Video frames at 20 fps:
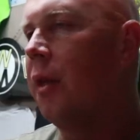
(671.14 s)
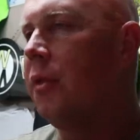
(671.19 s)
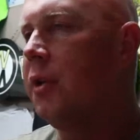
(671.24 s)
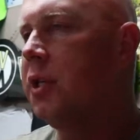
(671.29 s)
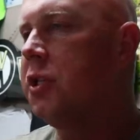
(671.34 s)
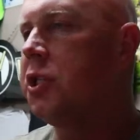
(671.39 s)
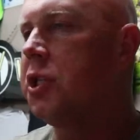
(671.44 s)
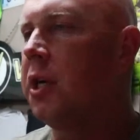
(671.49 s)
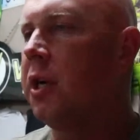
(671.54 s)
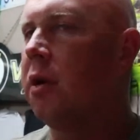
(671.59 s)

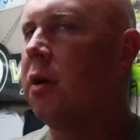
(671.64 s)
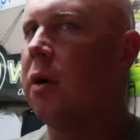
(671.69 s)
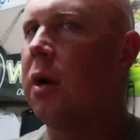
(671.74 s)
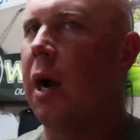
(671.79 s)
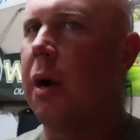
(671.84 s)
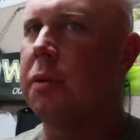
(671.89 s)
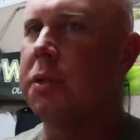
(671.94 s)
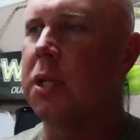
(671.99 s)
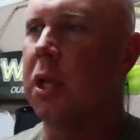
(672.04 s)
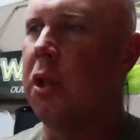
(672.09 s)
this year
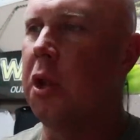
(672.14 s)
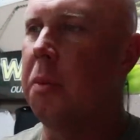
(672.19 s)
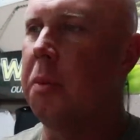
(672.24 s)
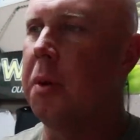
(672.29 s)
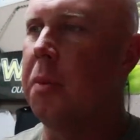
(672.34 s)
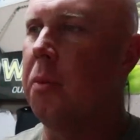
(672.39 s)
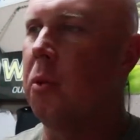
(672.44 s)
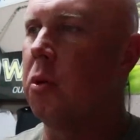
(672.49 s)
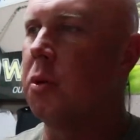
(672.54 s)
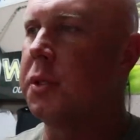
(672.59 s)
I was a little
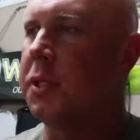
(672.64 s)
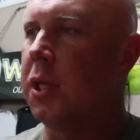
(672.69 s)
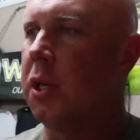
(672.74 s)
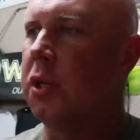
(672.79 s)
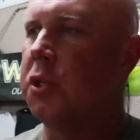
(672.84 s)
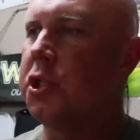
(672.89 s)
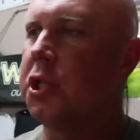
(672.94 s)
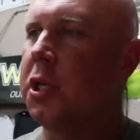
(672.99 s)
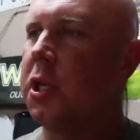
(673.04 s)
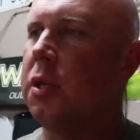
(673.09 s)
bit more
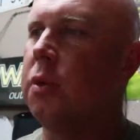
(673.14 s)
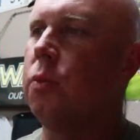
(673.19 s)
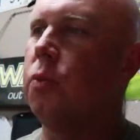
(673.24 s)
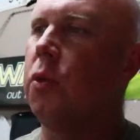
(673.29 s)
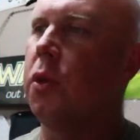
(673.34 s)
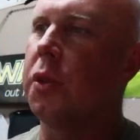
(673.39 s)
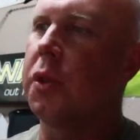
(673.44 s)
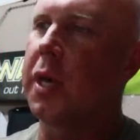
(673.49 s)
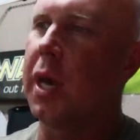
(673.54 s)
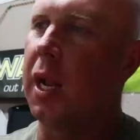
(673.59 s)
diligent
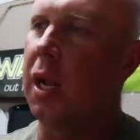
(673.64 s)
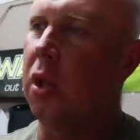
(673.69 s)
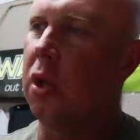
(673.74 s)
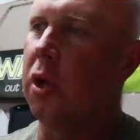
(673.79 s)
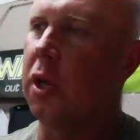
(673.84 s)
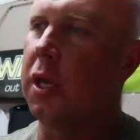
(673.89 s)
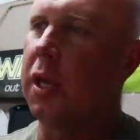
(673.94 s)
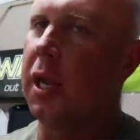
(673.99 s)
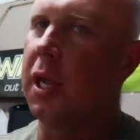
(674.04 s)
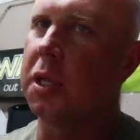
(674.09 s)
with kind of
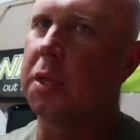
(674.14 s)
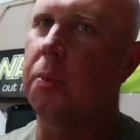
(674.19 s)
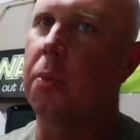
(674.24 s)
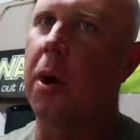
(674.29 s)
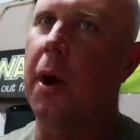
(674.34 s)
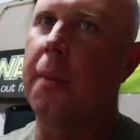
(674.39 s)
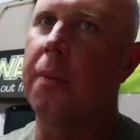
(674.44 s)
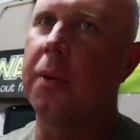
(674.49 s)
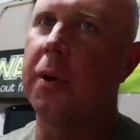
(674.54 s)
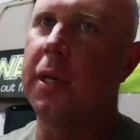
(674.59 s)
looking at the
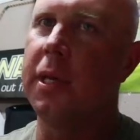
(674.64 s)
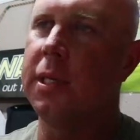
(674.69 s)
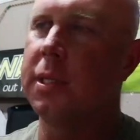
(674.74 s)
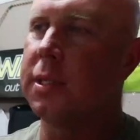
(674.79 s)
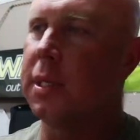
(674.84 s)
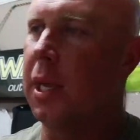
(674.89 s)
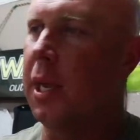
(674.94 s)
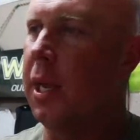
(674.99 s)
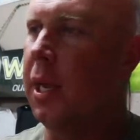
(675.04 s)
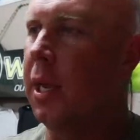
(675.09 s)

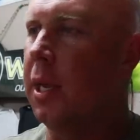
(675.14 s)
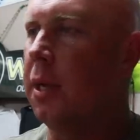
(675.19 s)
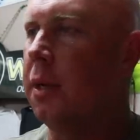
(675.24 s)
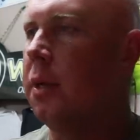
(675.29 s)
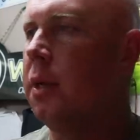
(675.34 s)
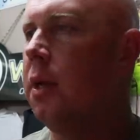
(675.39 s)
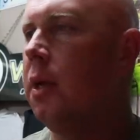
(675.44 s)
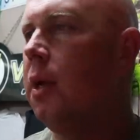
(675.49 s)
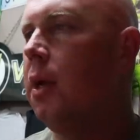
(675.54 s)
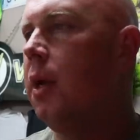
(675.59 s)
properties
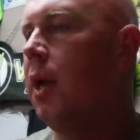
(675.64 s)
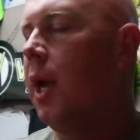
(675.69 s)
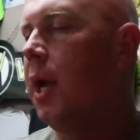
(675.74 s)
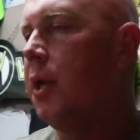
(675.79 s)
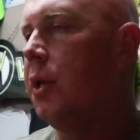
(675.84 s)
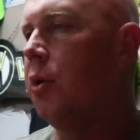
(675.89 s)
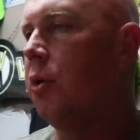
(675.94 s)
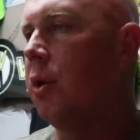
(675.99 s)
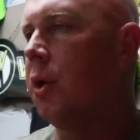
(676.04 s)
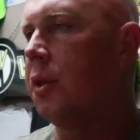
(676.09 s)
and
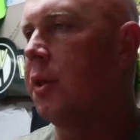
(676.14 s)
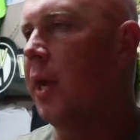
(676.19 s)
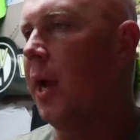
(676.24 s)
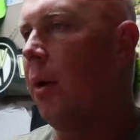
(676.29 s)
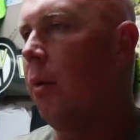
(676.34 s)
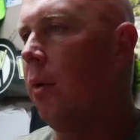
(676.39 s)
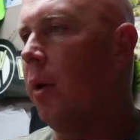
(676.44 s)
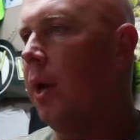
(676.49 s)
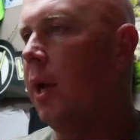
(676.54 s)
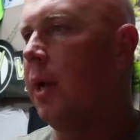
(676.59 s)
doing it
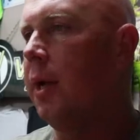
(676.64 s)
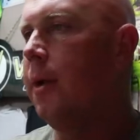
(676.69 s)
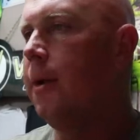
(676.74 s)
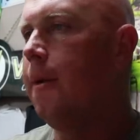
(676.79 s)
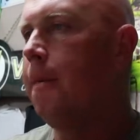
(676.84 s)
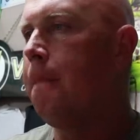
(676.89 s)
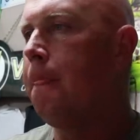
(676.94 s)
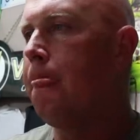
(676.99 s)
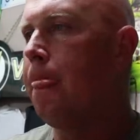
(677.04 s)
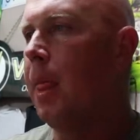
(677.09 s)
that way.
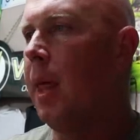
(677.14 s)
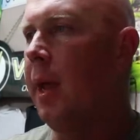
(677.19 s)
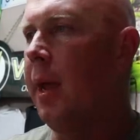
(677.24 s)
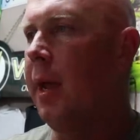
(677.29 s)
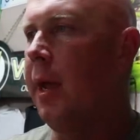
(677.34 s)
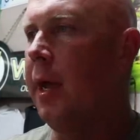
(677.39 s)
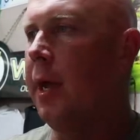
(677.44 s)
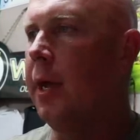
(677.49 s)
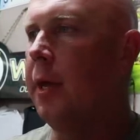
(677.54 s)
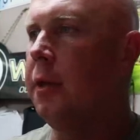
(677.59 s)

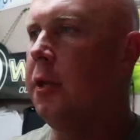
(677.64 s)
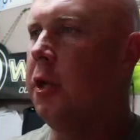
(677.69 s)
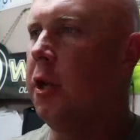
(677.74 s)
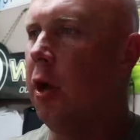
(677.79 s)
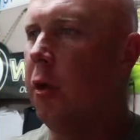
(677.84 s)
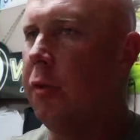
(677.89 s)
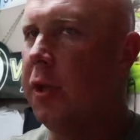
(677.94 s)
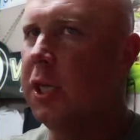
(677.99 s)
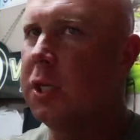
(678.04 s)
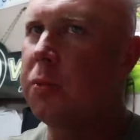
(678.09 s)
And, you
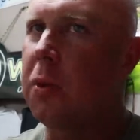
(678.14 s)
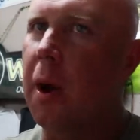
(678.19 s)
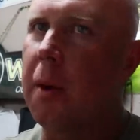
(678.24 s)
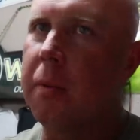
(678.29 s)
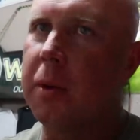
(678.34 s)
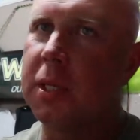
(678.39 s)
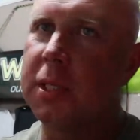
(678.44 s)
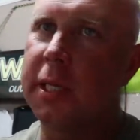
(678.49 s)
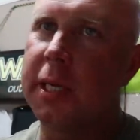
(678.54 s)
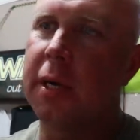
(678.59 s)
know, these
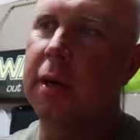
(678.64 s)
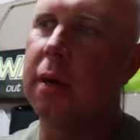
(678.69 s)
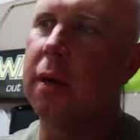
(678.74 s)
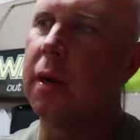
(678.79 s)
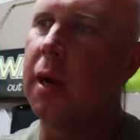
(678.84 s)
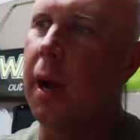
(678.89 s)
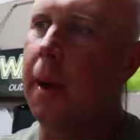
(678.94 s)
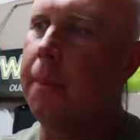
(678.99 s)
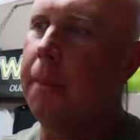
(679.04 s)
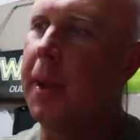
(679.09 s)
properties
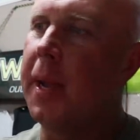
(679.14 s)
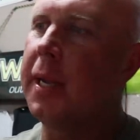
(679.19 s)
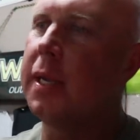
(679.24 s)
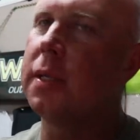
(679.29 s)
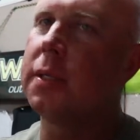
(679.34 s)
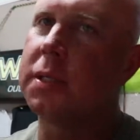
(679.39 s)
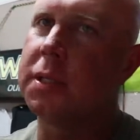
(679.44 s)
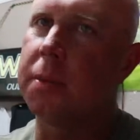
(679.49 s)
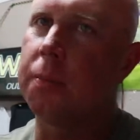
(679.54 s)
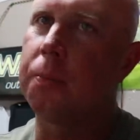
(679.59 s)
here, I'm
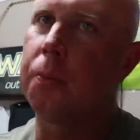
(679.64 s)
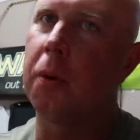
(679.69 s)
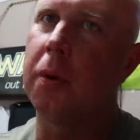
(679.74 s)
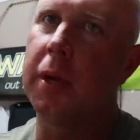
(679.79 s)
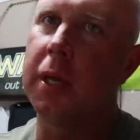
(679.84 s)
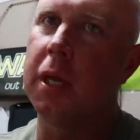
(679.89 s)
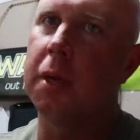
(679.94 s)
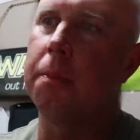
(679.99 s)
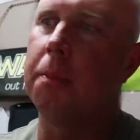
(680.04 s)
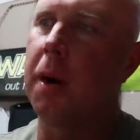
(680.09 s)
making some
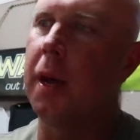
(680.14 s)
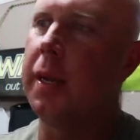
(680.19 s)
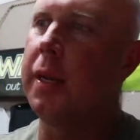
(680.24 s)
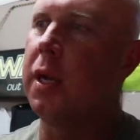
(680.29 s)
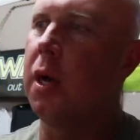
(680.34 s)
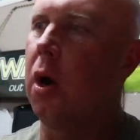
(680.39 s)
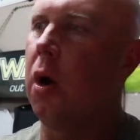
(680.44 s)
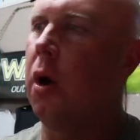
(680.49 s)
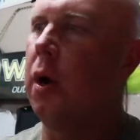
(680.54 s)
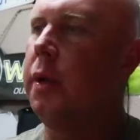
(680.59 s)
pretty good
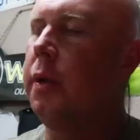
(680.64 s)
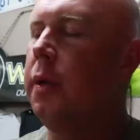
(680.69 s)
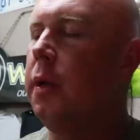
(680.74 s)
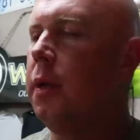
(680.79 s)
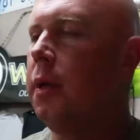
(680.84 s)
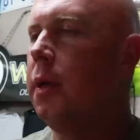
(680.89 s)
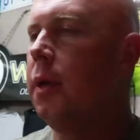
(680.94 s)
money on.